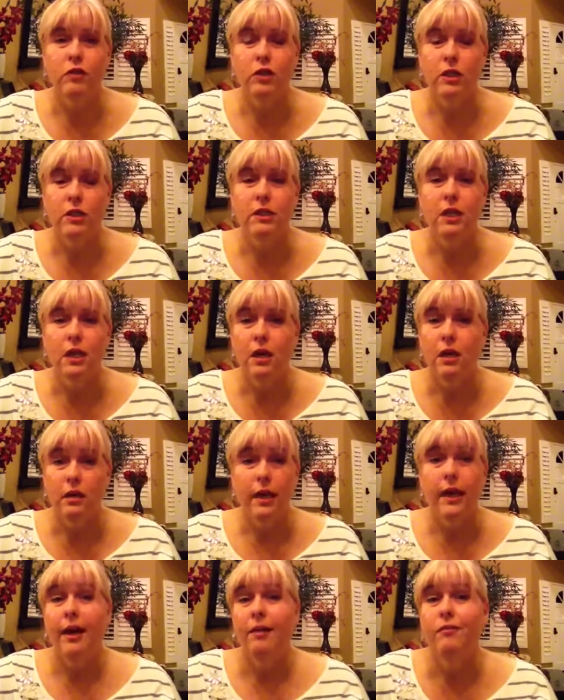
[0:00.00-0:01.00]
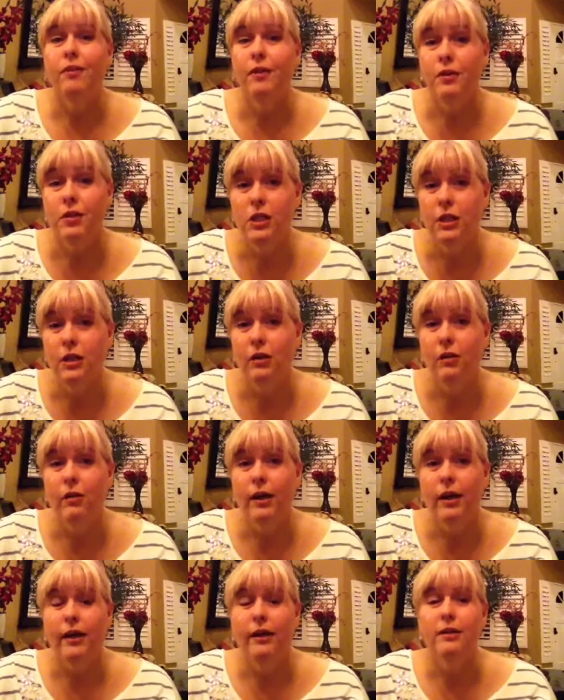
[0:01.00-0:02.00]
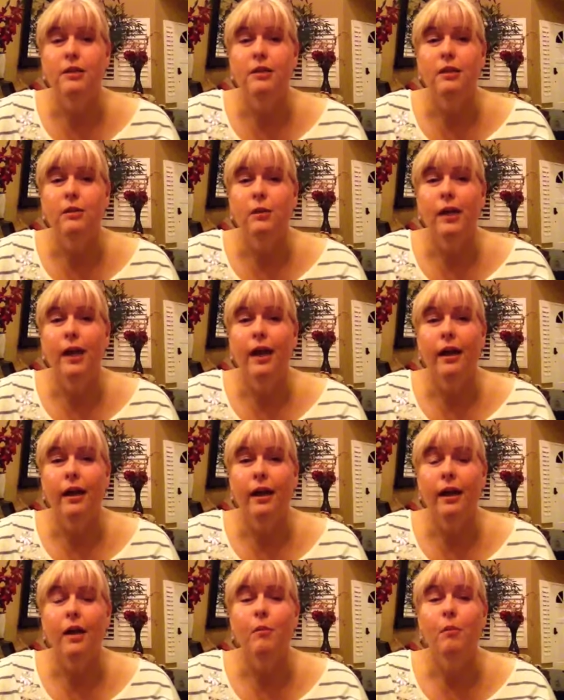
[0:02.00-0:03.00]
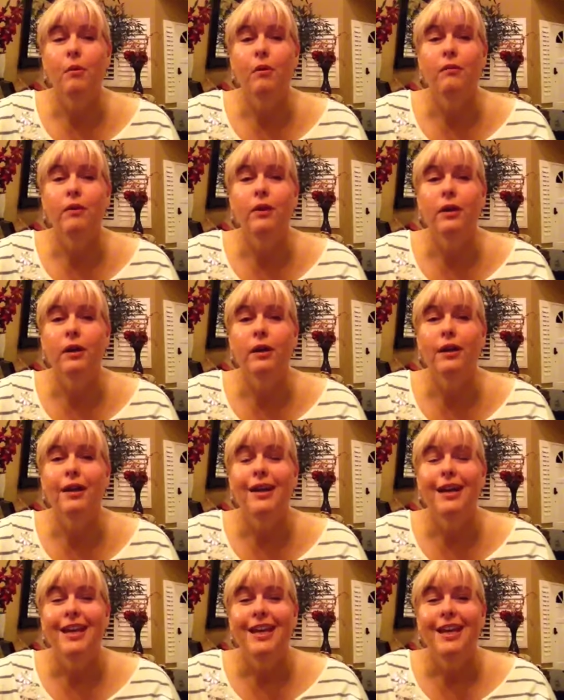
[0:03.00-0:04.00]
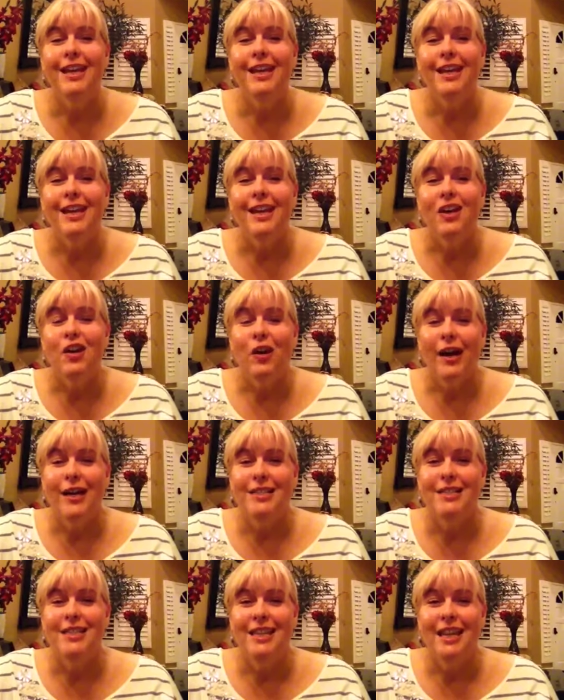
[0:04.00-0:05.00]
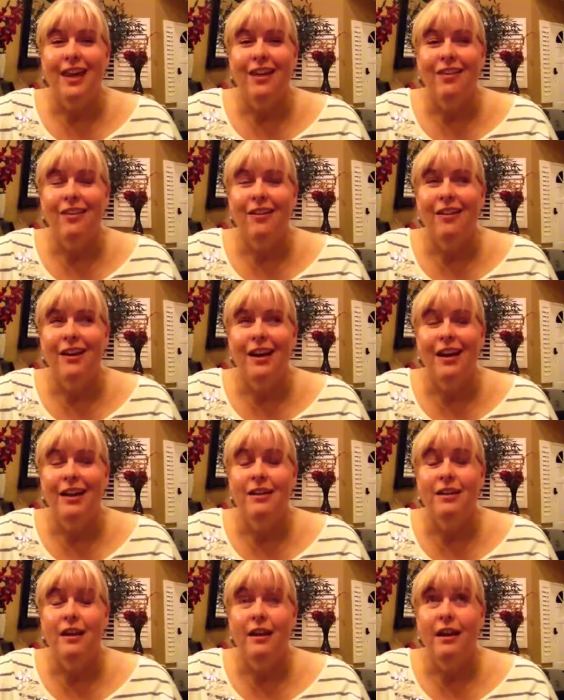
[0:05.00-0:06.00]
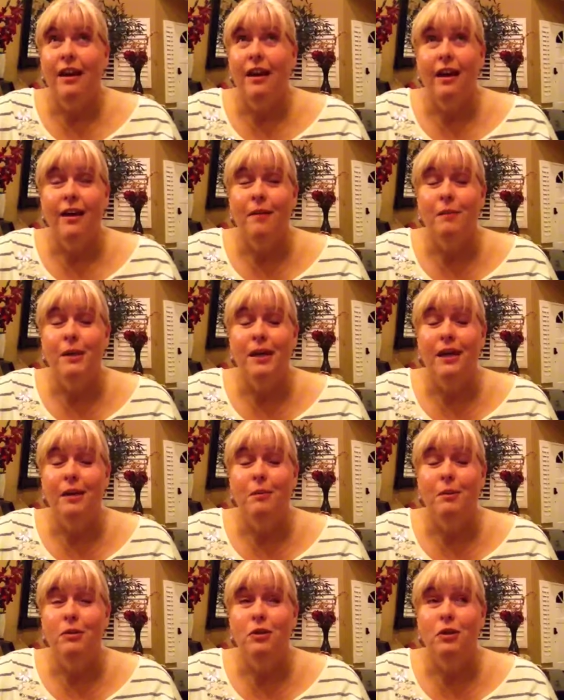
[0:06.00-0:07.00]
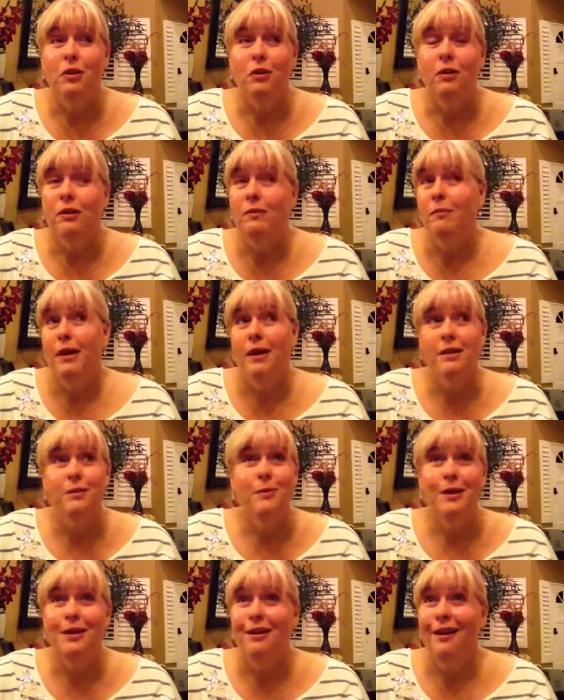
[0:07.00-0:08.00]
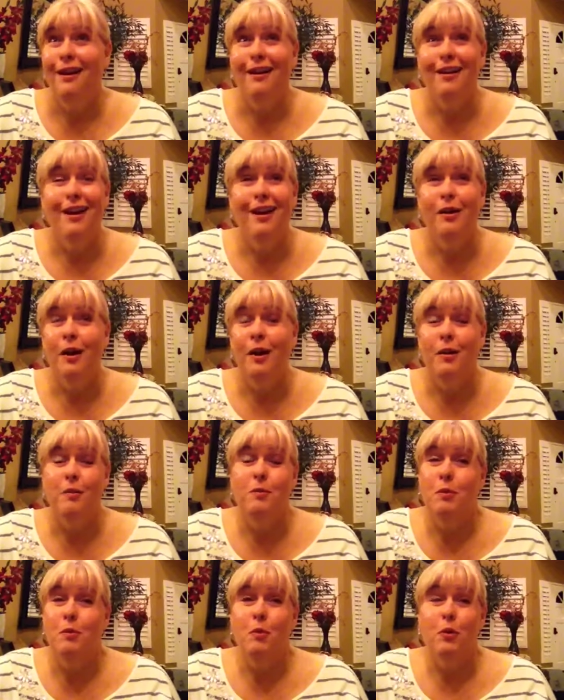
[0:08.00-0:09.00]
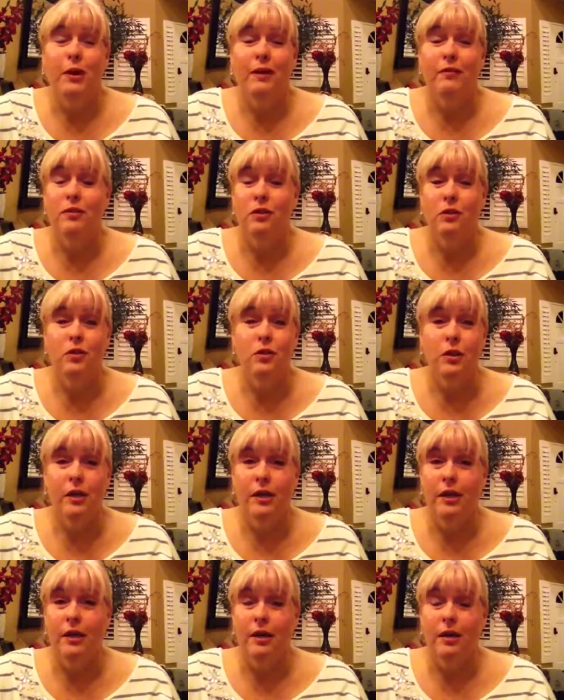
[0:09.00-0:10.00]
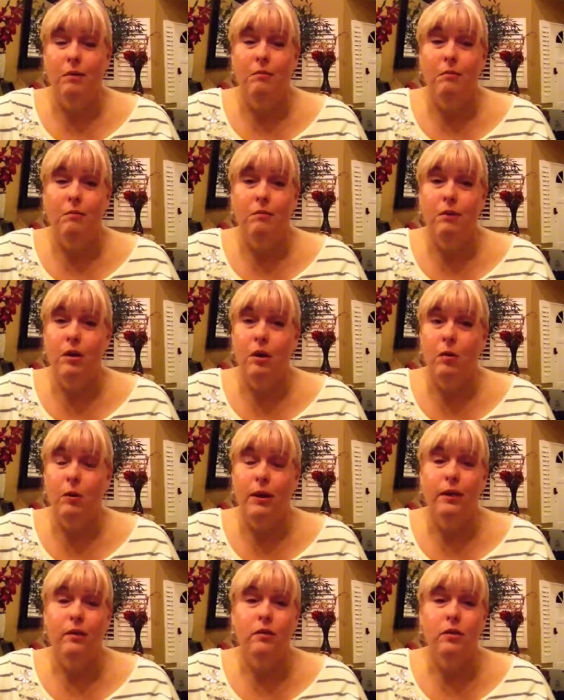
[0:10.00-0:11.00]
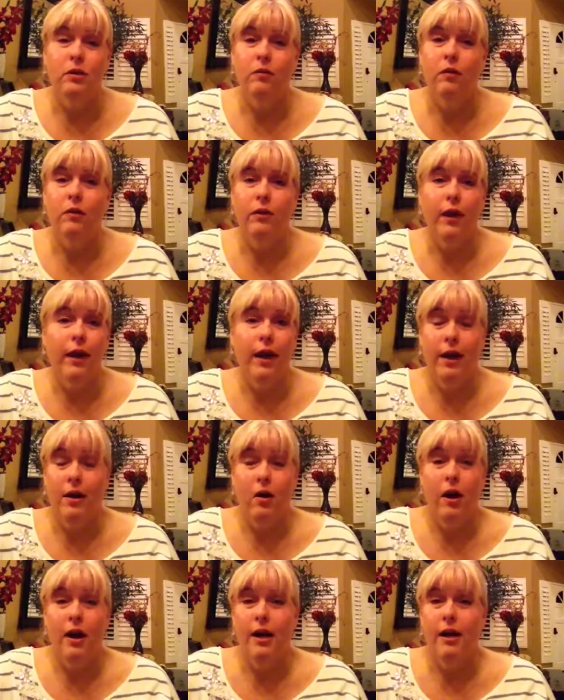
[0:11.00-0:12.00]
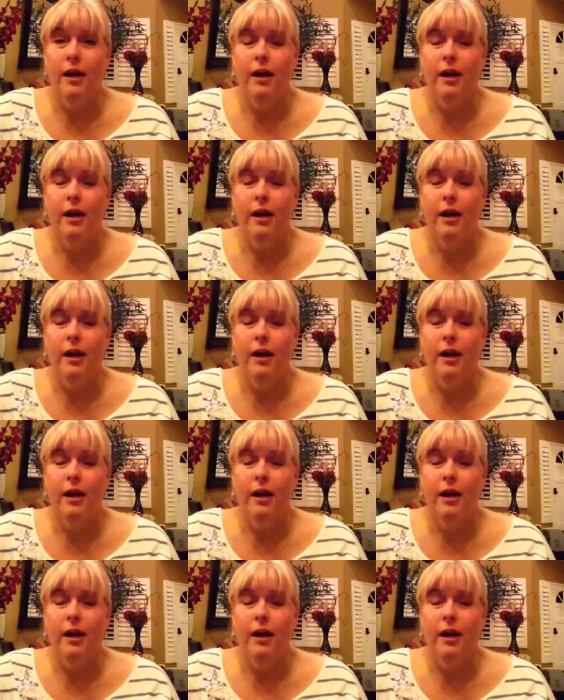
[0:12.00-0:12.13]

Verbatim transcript: Just they had fear too, and so we had a couple of good cries together, and uh, I'm gonna get emotional. And my husband and I, I, I the morning of surgery, um, going there and so forth, I, I cried.